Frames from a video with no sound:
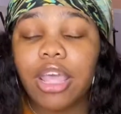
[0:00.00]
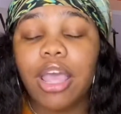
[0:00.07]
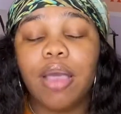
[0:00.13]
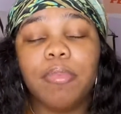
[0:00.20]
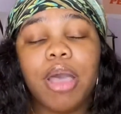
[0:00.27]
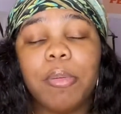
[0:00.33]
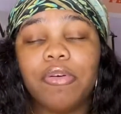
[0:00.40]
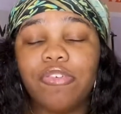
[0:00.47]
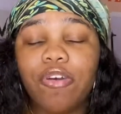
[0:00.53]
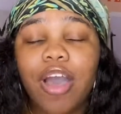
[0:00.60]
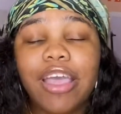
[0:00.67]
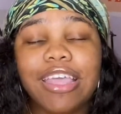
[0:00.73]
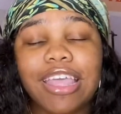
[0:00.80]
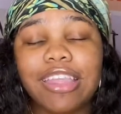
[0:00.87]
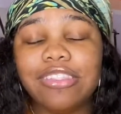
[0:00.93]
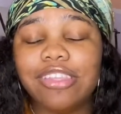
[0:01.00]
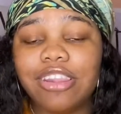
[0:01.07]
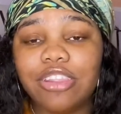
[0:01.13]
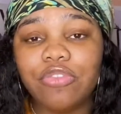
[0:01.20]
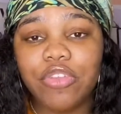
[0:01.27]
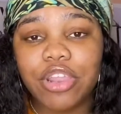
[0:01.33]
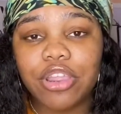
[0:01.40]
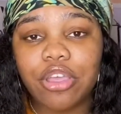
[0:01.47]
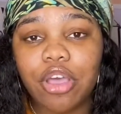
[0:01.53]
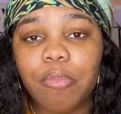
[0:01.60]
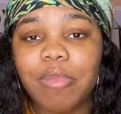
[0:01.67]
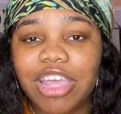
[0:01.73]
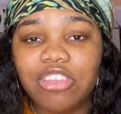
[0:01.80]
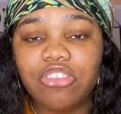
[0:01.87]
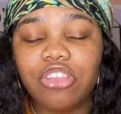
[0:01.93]
But before I get into this video,
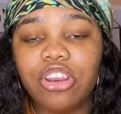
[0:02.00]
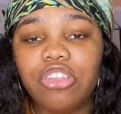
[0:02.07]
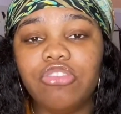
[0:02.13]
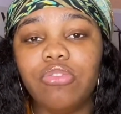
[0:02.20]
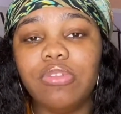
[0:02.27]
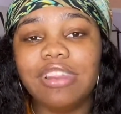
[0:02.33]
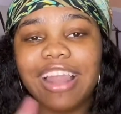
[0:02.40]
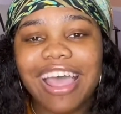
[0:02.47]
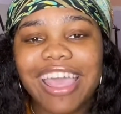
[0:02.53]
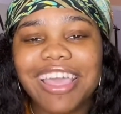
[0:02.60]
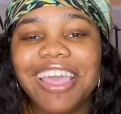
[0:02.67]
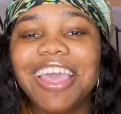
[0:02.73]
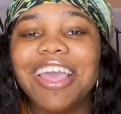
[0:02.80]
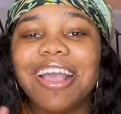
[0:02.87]
make sure that you like,